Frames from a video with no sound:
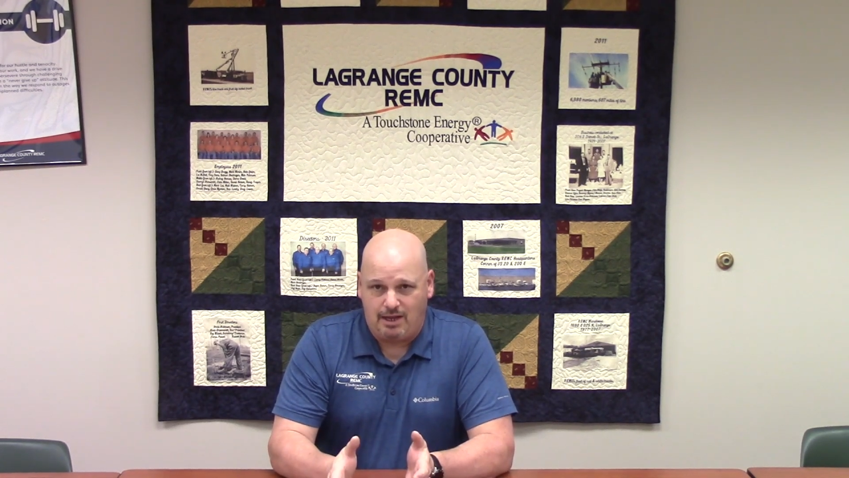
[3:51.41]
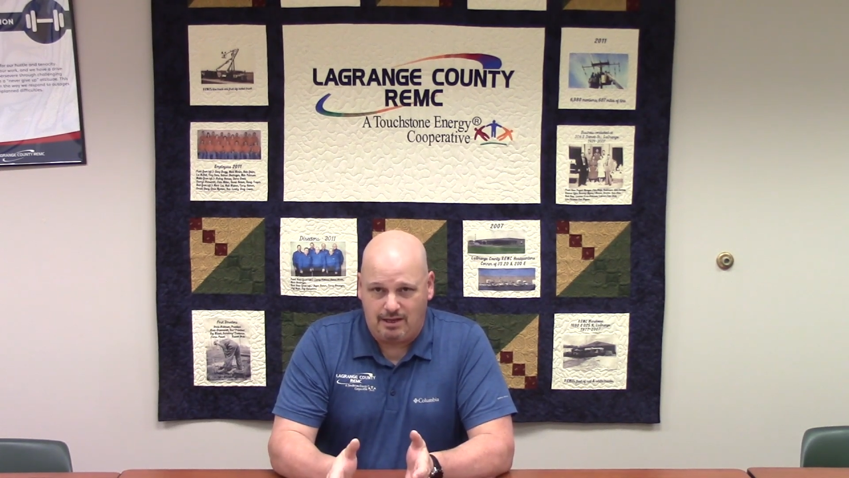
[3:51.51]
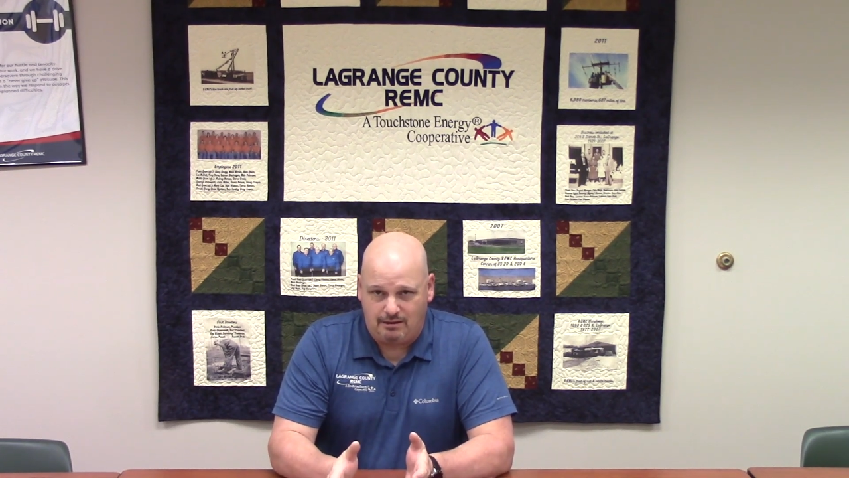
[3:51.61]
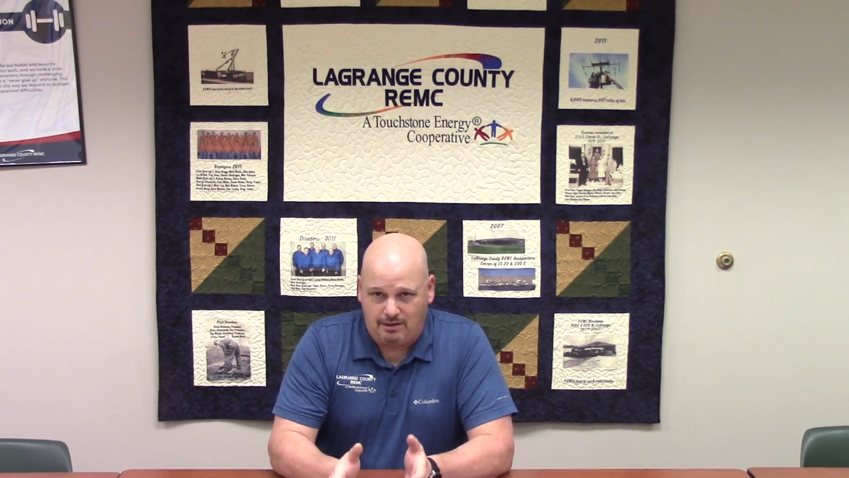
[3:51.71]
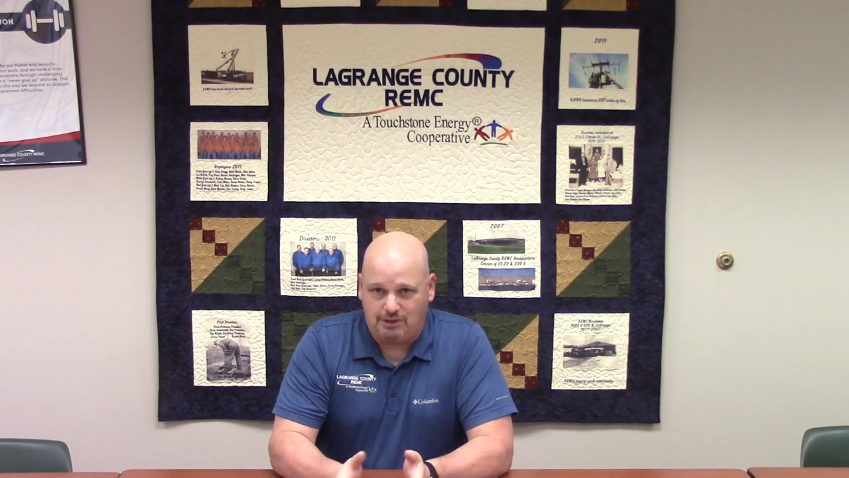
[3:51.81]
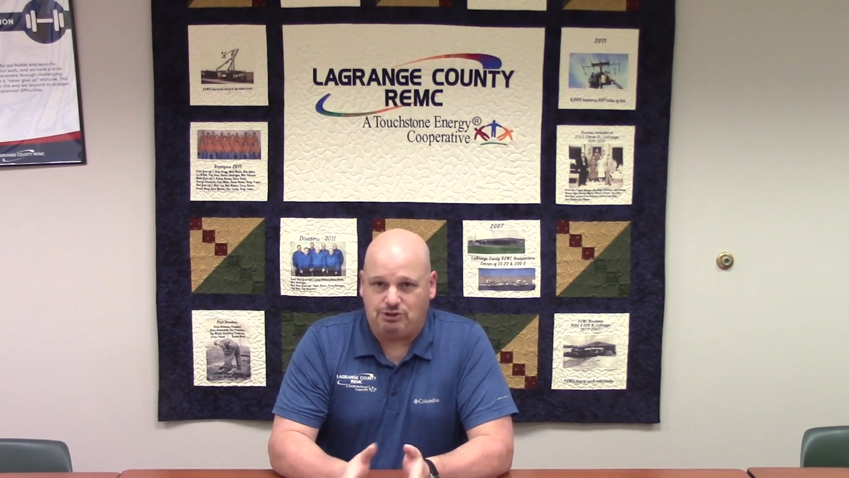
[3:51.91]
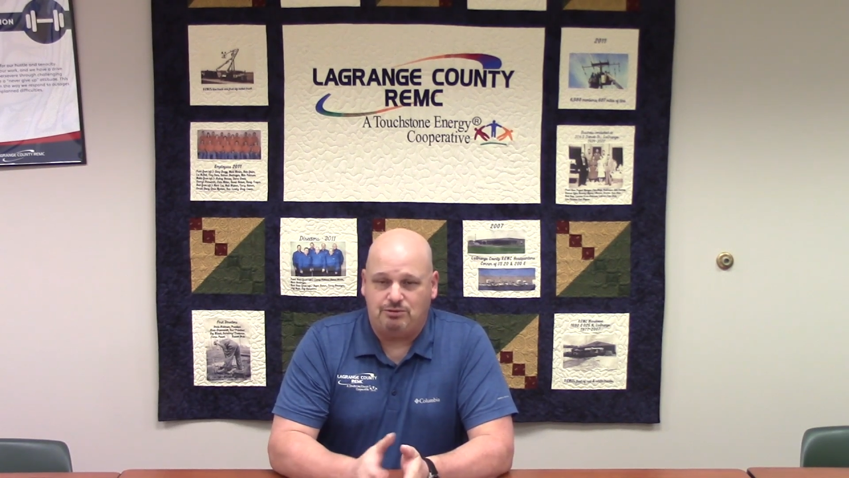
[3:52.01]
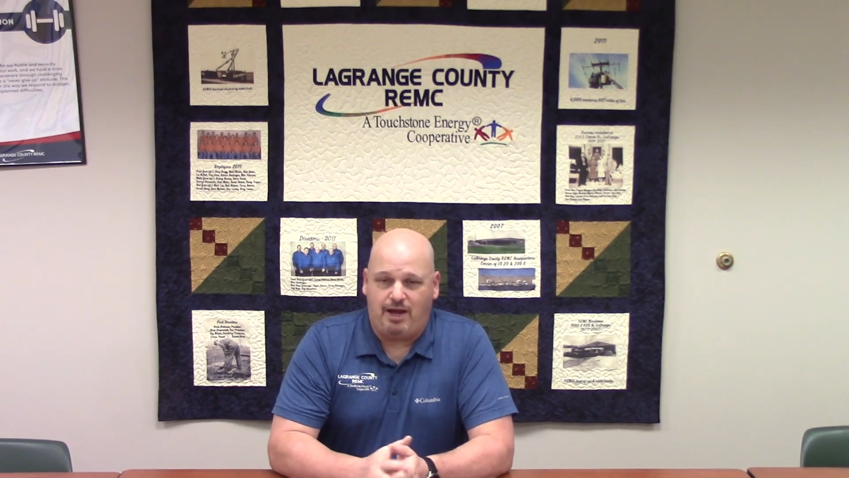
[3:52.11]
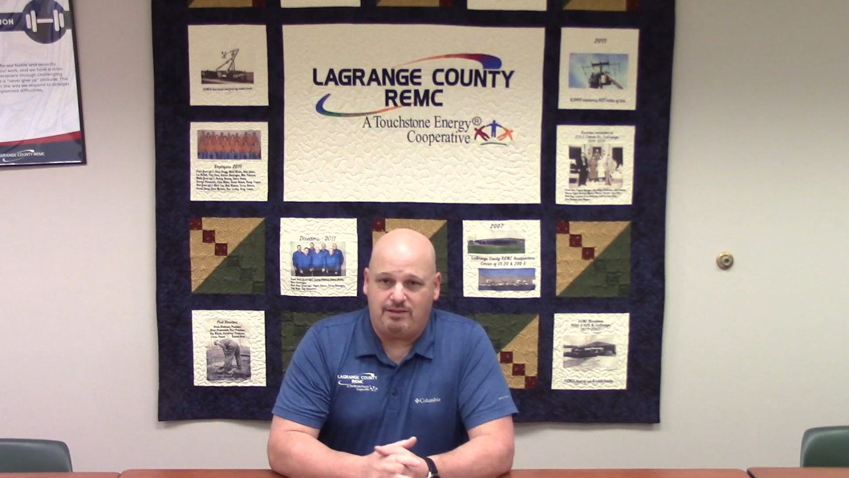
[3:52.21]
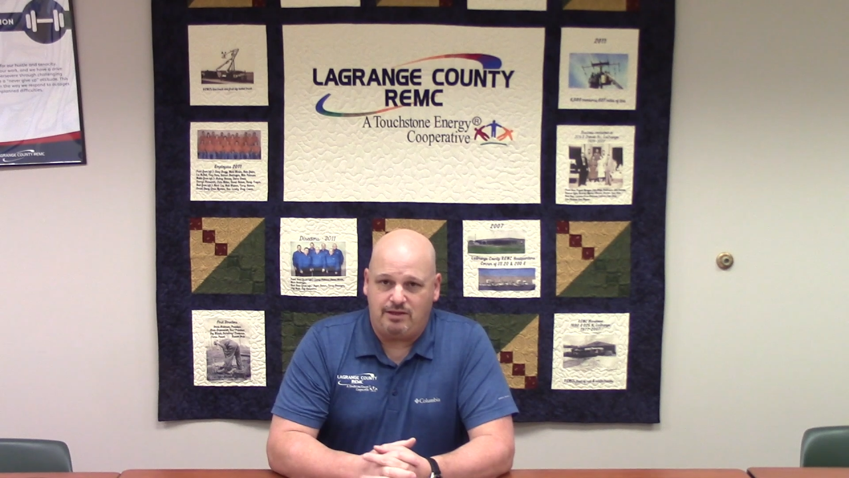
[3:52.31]
unless
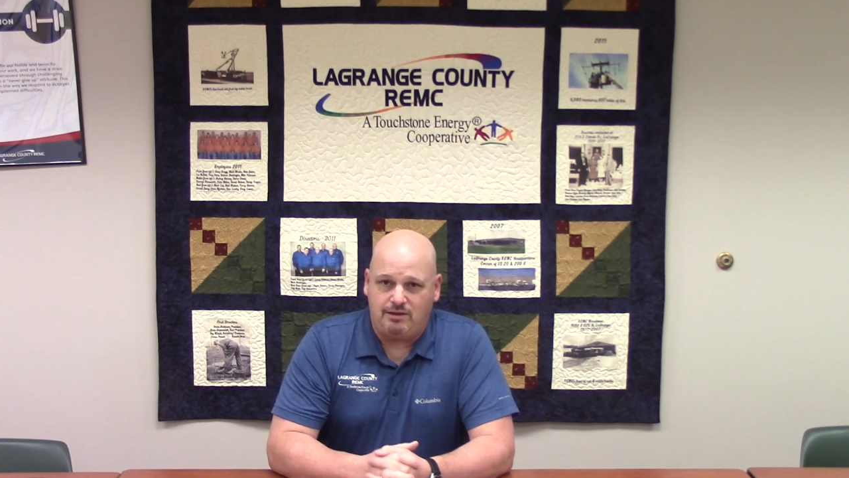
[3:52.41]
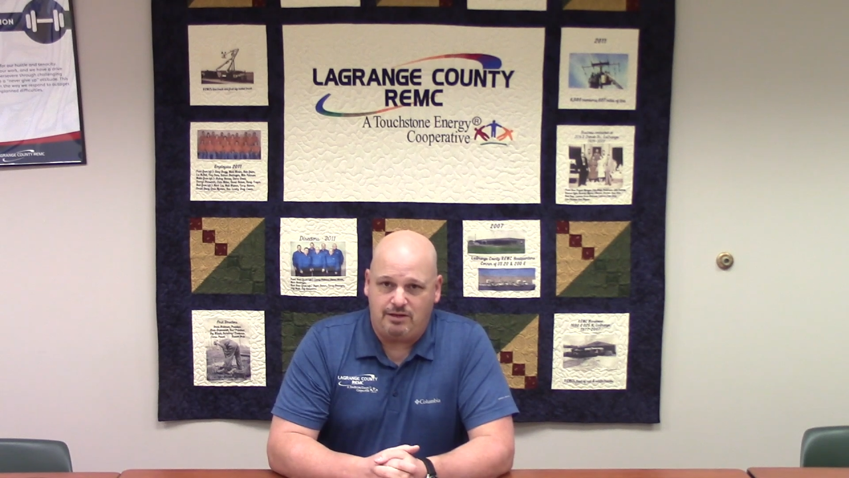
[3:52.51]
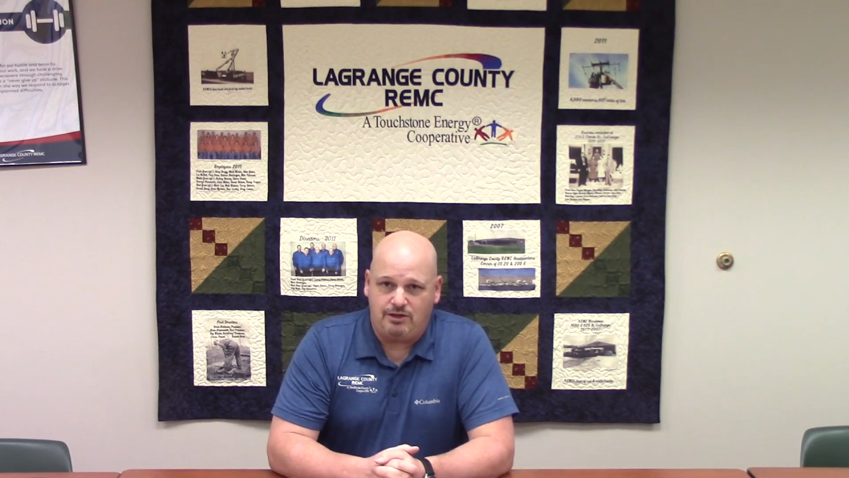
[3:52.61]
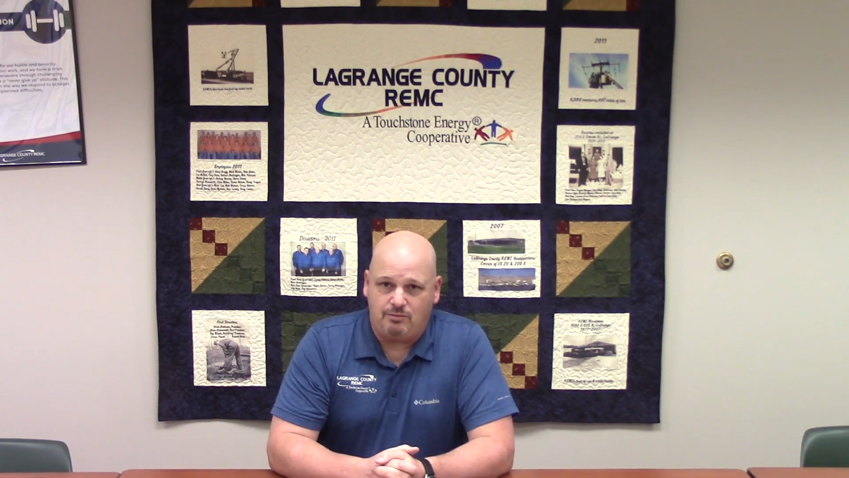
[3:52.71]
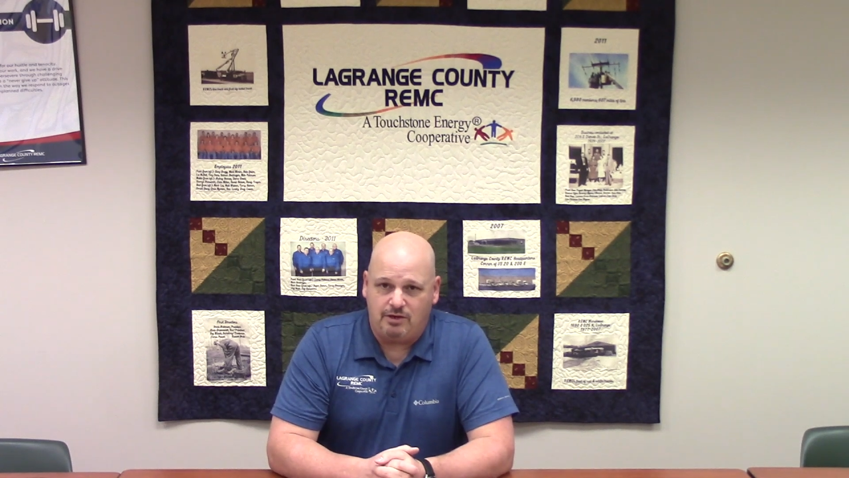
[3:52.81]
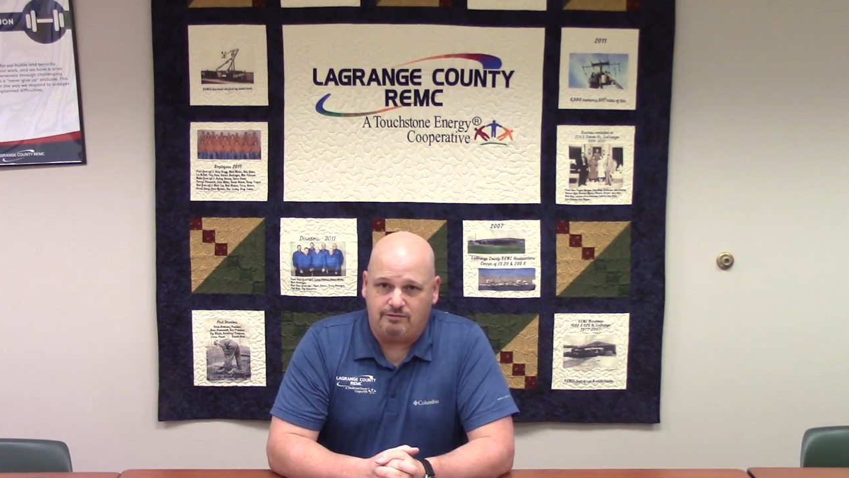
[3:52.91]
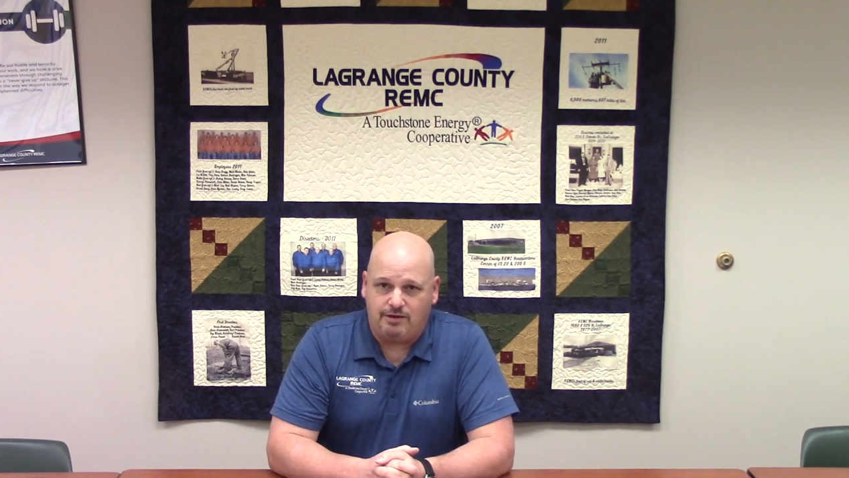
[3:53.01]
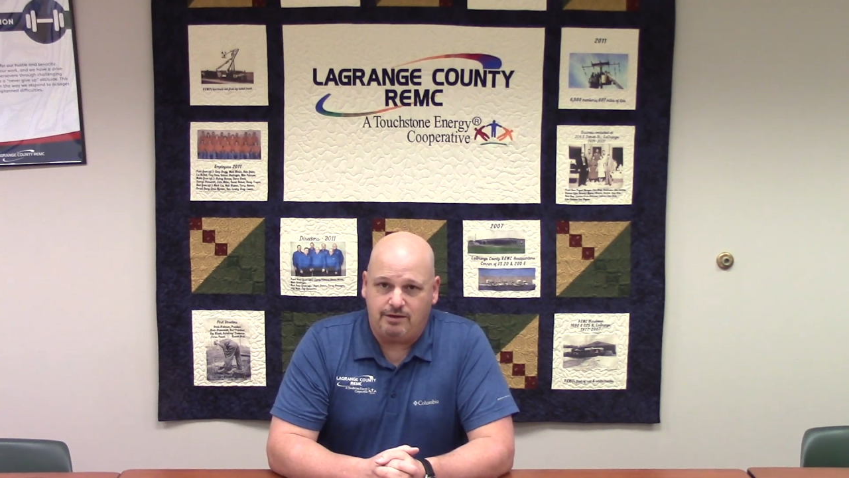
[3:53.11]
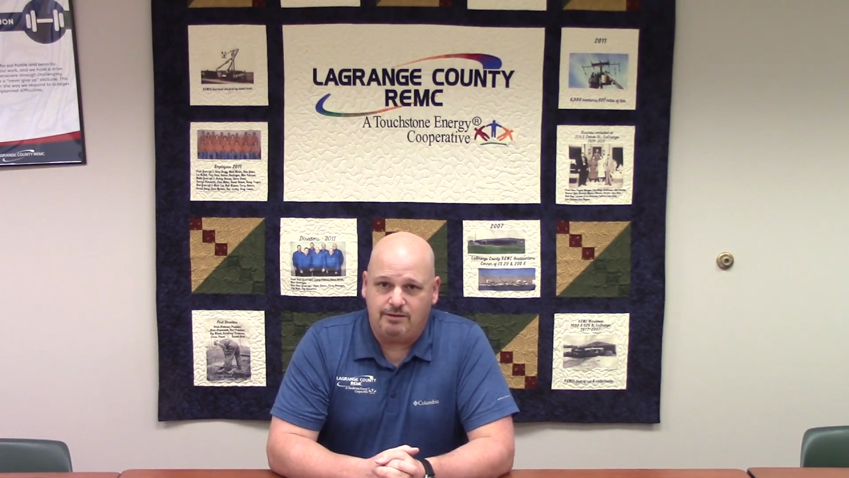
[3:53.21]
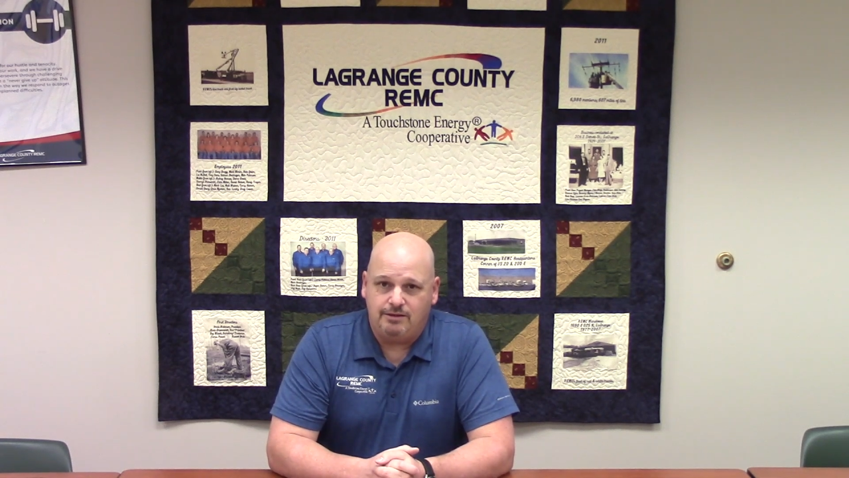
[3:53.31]
you add the dehumidifier.